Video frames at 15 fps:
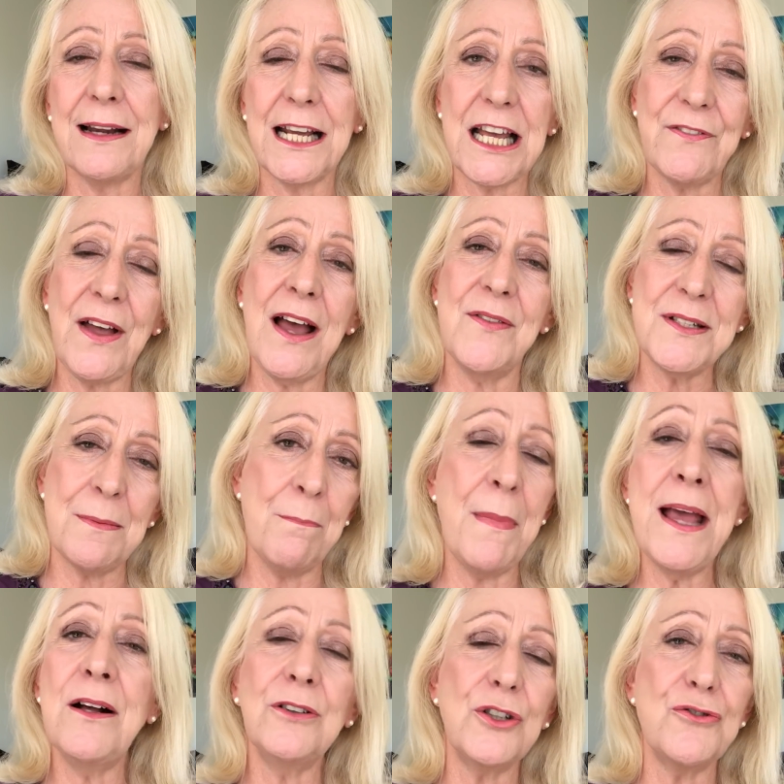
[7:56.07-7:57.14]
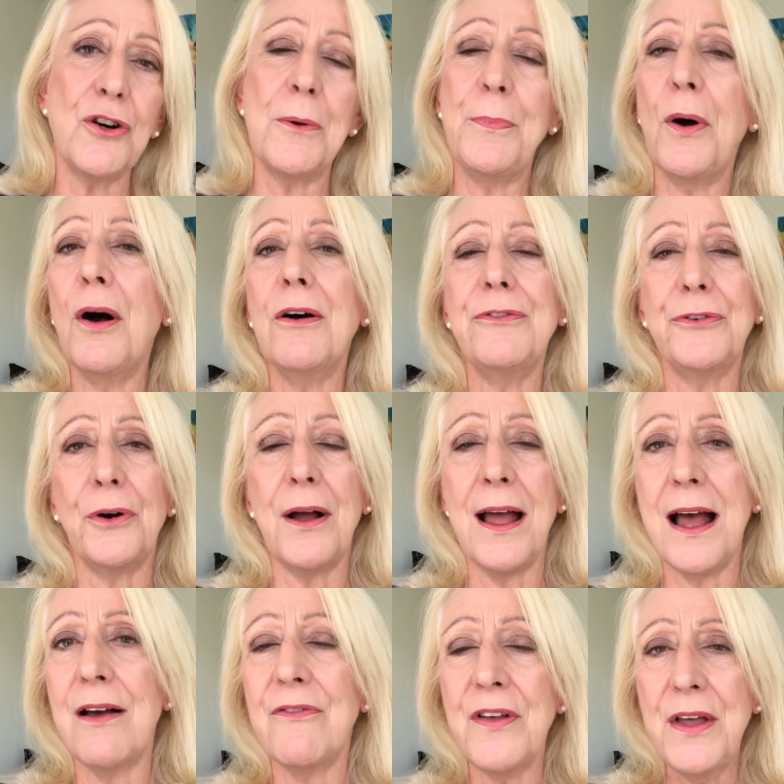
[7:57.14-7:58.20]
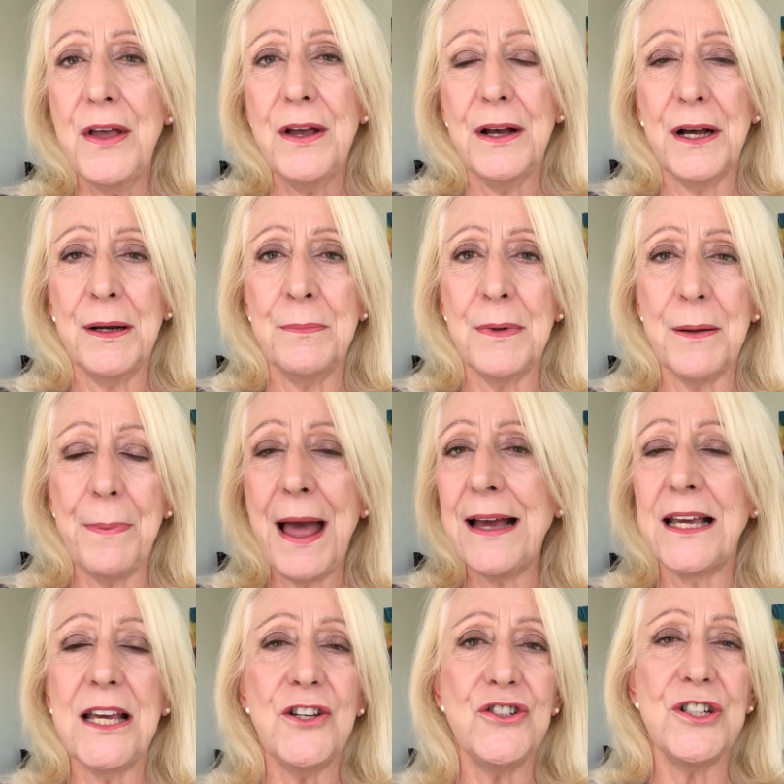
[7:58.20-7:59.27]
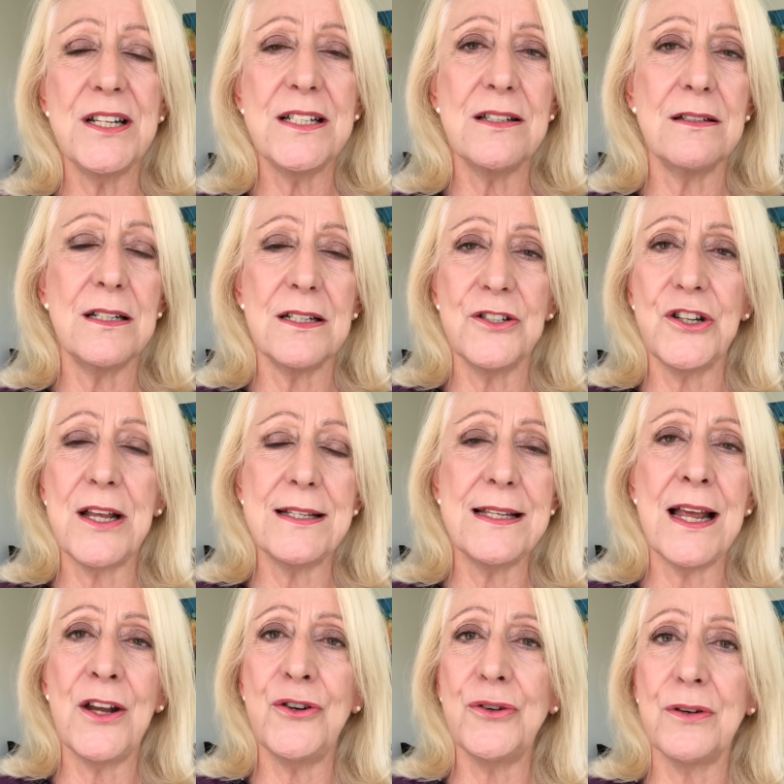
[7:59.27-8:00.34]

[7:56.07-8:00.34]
Like if I have some mail to drop off, or I have um, a package to, to send,